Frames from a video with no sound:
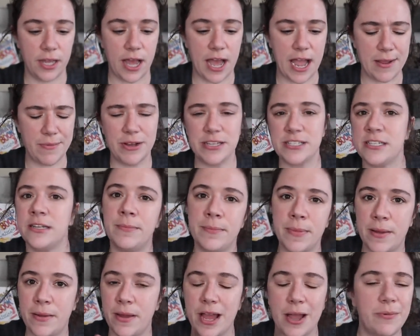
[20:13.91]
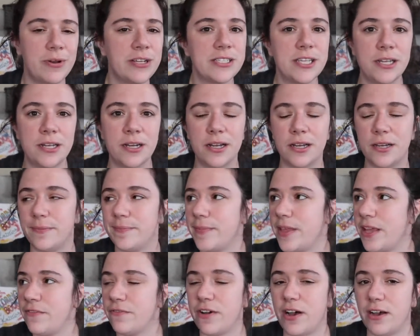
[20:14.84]
I wasn't a I wasn't
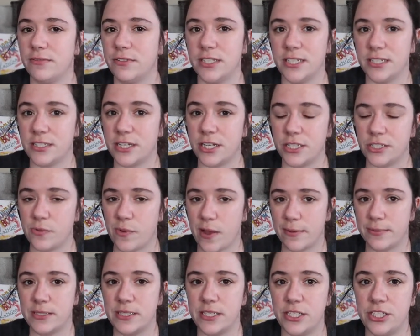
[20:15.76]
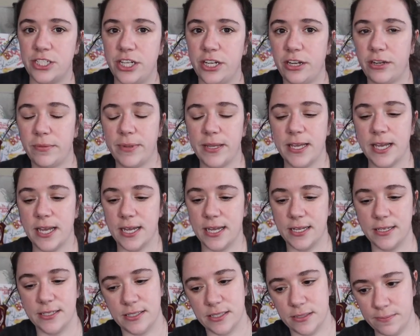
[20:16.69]
involved in a ton of swaps this year
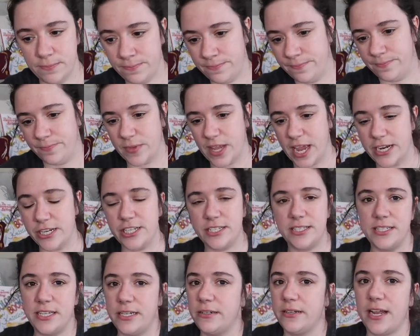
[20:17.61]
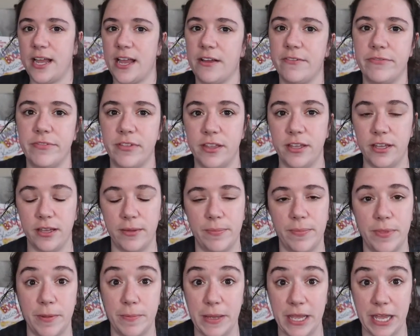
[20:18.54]
because I just didn't have the,
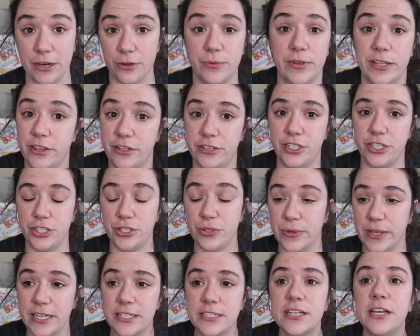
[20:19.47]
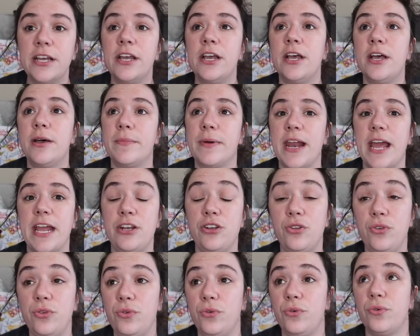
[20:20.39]
the bandwidth to do it. But I
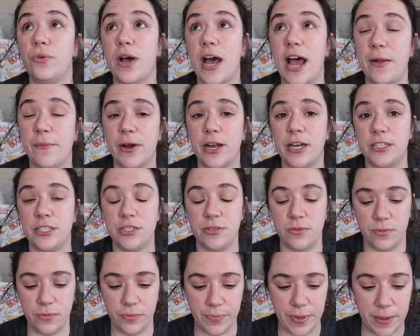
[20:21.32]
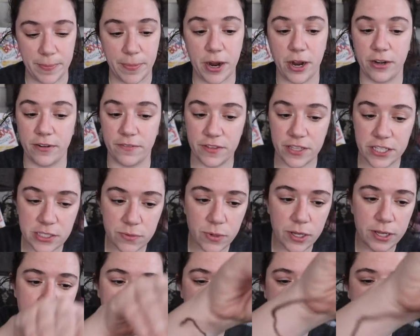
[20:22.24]
knew I wanted to be a part of this
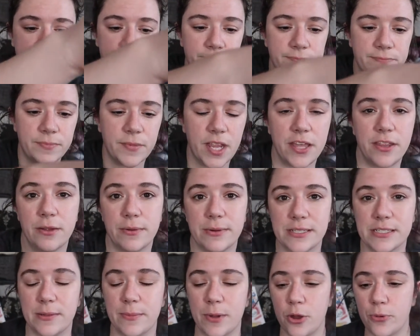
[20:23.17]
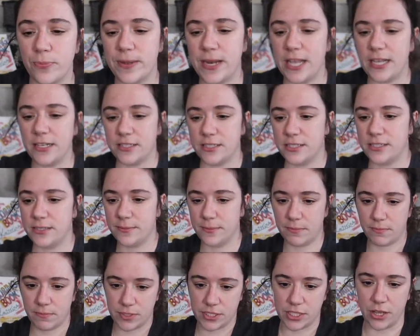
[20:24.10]
one, and there were some openings,
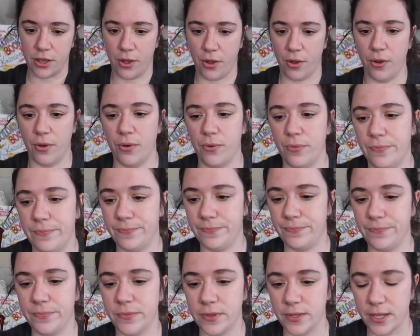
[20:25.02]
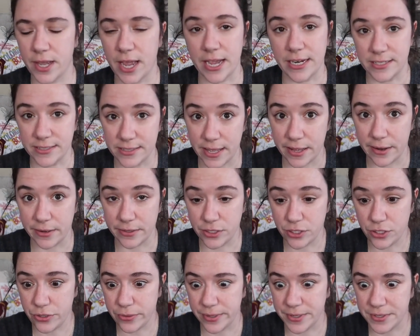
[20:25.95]
so I decided
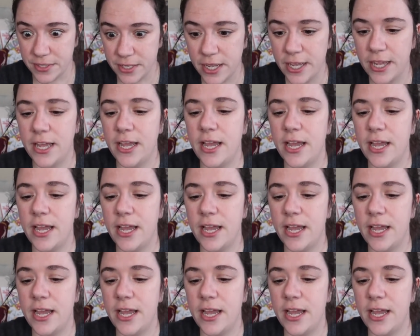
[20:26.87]
to do it.